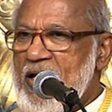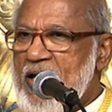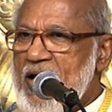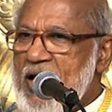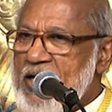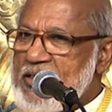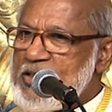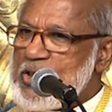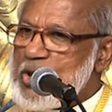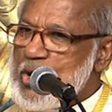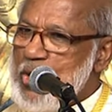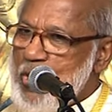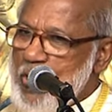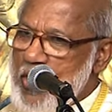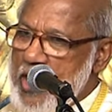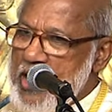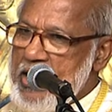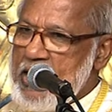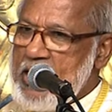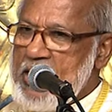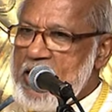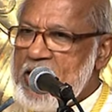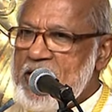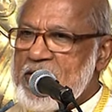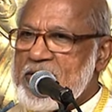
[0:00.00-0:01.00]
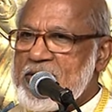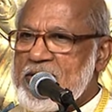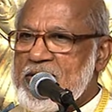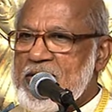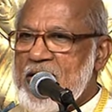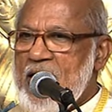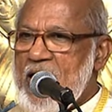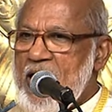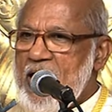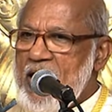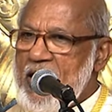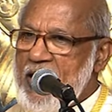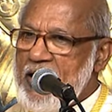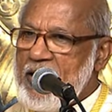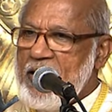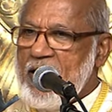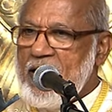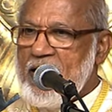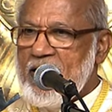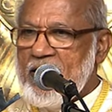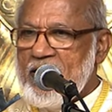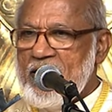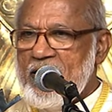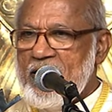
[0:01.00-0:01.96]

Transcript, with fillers: Earthquake is another.